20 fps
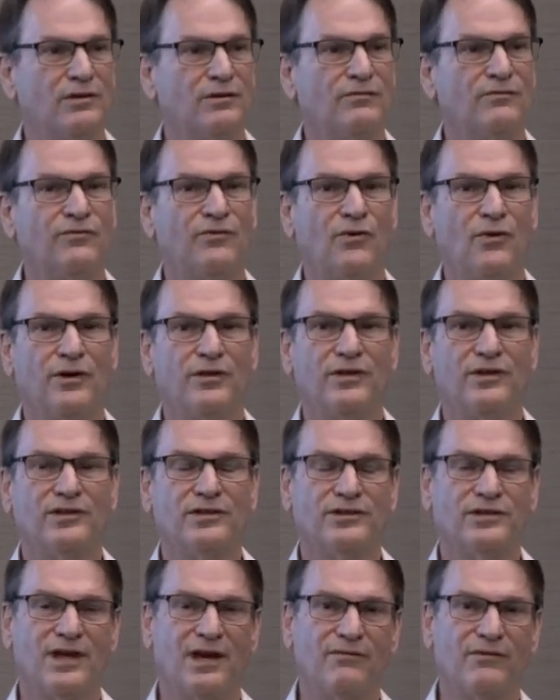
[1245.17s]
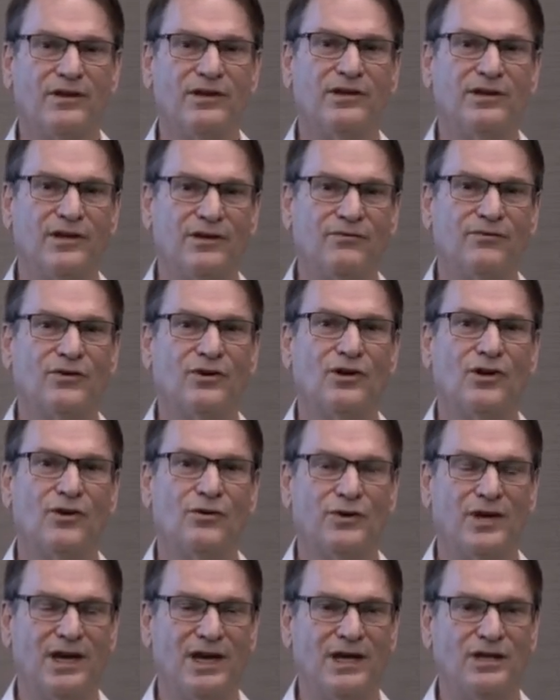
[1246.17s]
for the 7 different
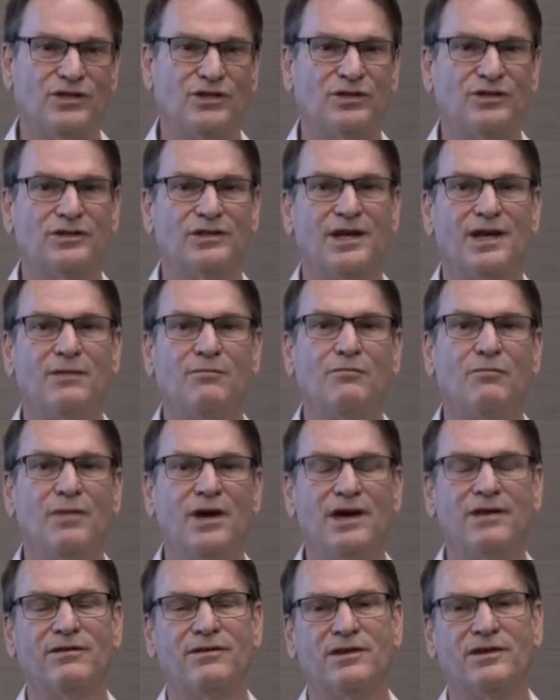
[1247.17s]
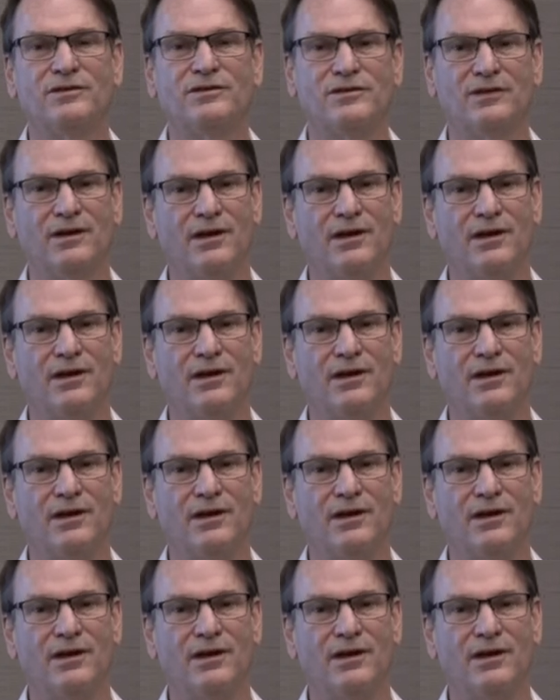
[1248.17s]
locations and methods